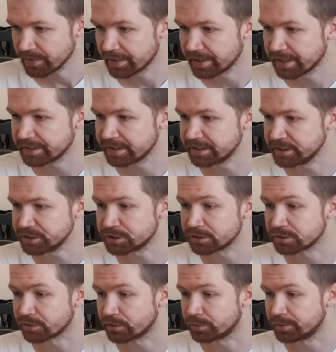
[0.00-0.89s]
In
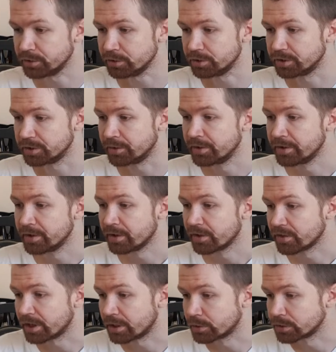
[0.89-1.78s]
addition to the brewery,
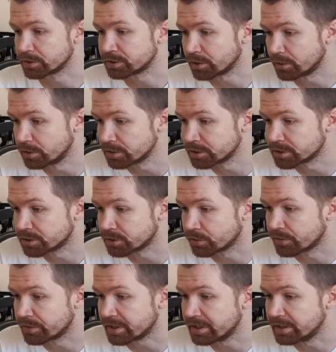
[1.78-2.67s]
there was
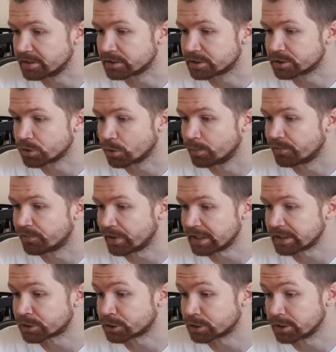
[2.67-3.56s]
also the Zum
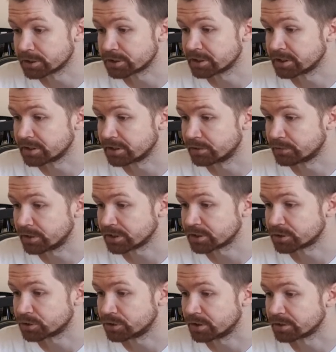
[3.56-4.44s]
Feldschlößchen
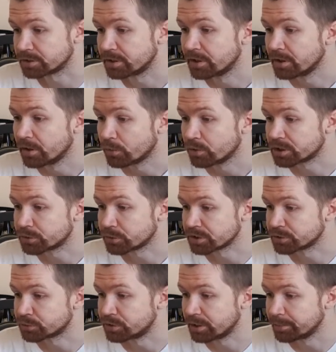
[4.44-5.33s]
restaurant, which
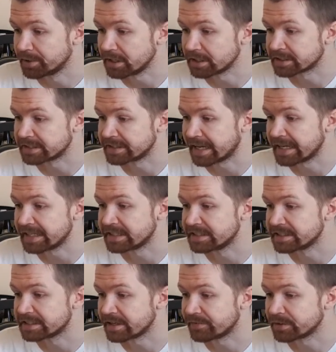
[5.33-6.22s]
was rebuilt in
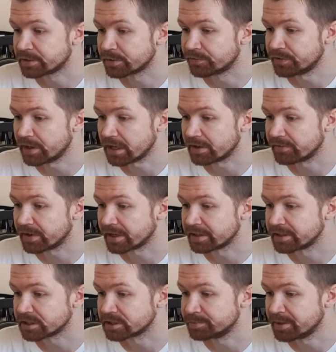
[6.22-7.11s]
1875
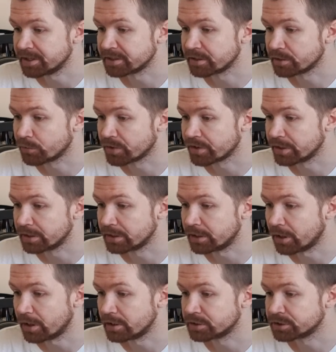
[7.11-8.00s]
and expanded with a
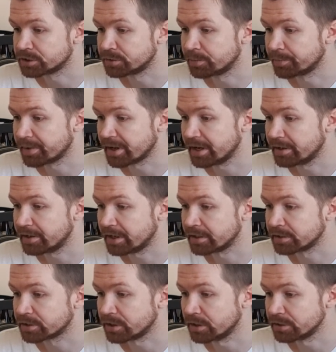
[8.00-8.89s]
large beer
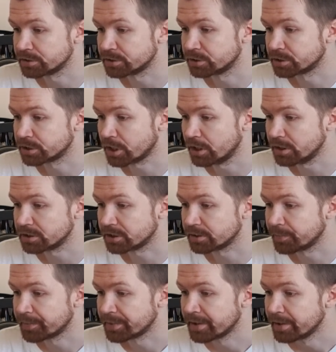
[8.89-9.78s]
and concert
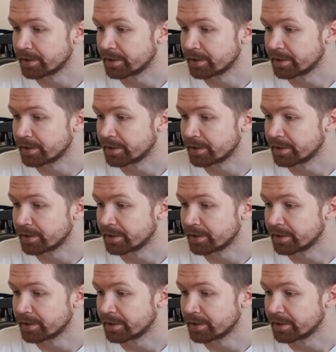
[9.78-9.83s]
garden.